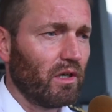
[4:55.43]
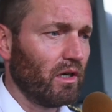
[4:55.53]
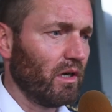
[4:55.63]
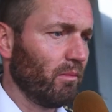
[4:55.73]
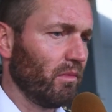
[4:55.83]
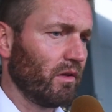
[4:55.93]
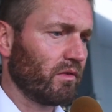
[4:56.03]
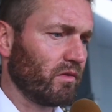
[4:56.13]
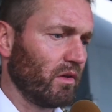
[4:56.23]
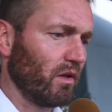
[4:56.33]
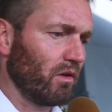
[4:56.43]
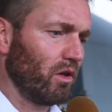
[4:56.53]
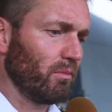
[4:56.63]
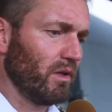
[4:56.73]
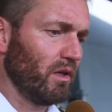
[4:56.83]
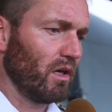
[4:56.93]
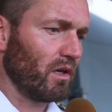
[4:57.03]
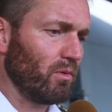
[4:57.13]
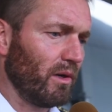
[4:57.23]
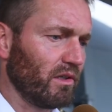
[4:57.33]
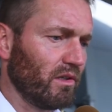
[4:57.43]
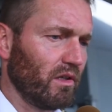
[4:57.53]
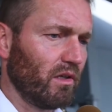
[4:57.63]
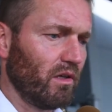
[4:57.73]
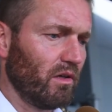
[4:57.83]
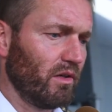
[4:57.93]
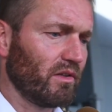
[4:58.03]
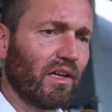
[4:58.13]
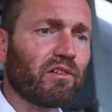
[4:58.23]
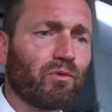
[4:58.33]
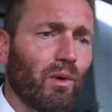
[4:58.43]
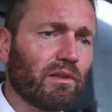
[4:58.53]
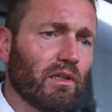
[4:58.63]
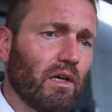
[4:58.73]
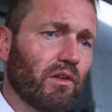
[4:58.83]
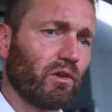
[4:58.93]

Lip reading: It's going to be quite an intensive one.